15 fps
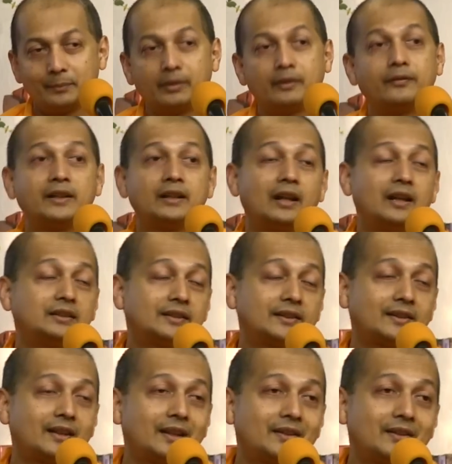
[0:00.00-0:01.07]
But Vedanta
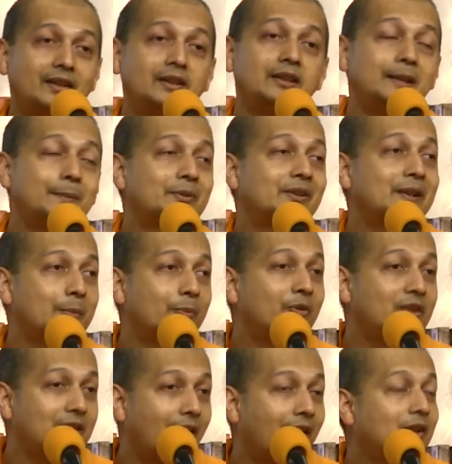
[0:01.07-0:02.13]
says in deep sleep
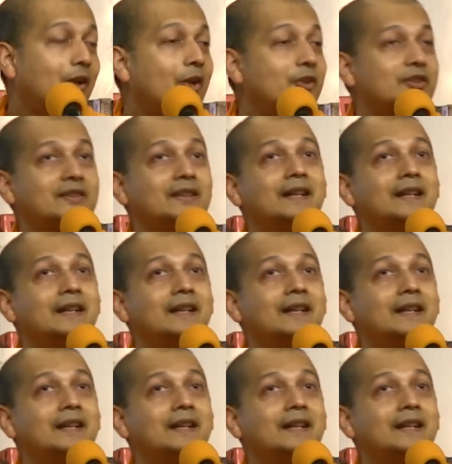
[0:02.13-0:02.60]
we are conscious.